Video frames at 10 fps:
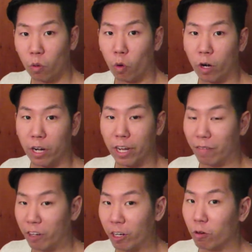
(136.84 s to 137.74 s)
or
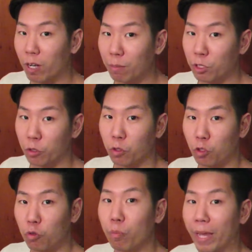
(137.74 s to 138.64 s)
if they don't come to you,
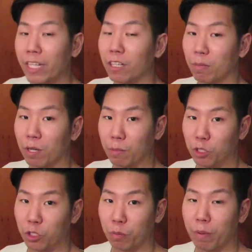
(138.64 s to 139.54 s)
you make them come
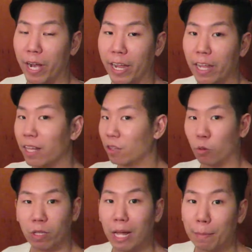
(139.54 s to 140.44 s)
to you by
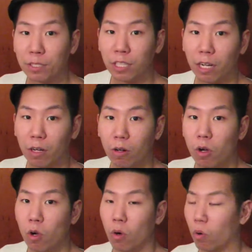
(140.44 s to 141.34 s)
doing lob sell
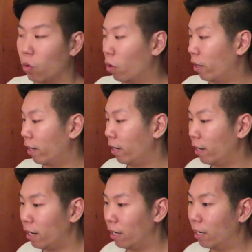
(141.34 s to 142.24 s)
or
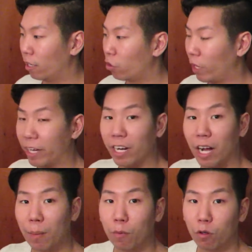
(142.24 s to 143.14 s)
creating
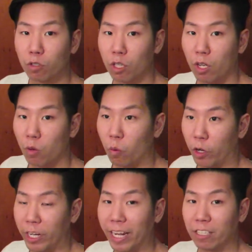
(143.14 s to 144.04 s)
combos
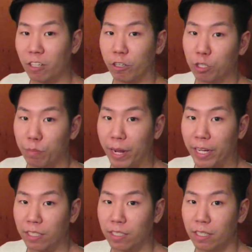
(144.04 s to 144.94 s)
where you get into their
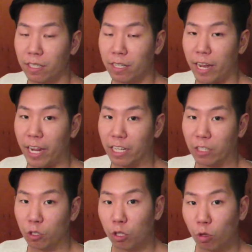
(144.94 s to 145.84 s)
space
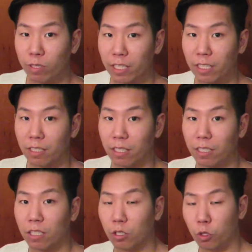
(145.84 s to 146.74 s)
and you close the
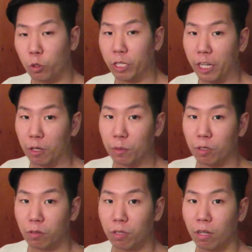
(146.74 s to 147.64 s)
distance to do the
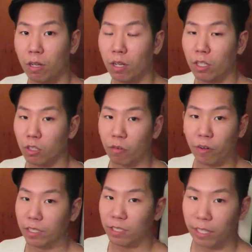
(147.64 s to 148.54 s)
elbows. So
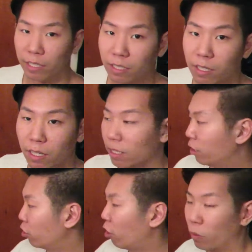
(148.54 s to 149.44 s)
for instance,
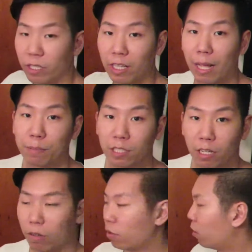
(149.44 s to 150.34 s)
let's start with the lob
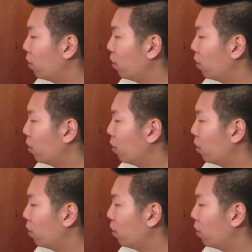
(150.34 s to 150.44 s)
sell.